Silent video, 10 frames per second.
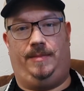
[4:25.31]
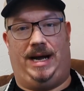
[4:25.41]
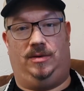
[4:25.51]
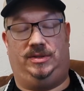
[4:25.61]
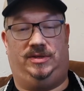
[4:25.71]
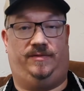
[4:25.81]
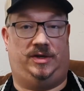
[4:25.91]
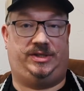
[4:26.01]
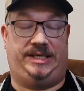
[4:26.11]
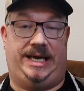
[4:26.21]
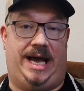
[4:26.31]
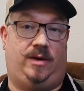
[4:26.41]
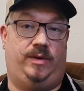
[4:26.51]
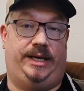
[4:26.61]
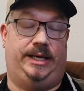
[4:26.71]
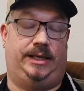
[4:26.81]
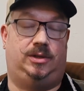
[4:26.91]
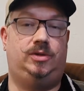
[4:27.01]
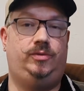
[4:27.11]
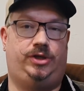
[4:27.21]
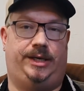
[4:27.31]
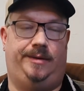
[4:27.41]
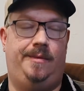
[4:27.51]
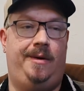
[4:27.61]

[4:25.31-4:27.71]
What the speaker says: about diversity, equity, and inclusion,